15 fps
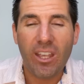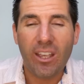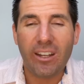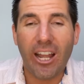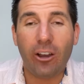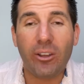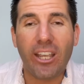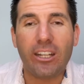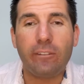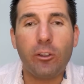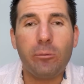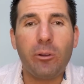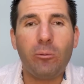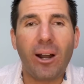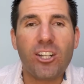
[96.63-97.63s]
Now, again, if you've
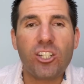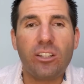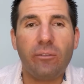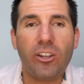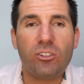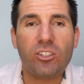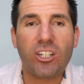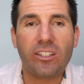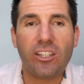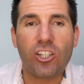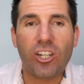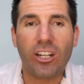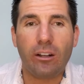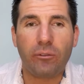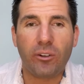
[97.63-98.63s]
been watching the videos here on the
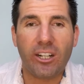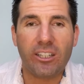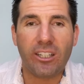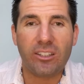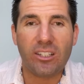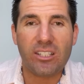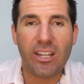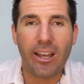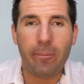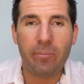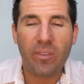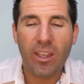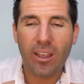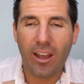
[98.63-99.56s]
channel for any length of time,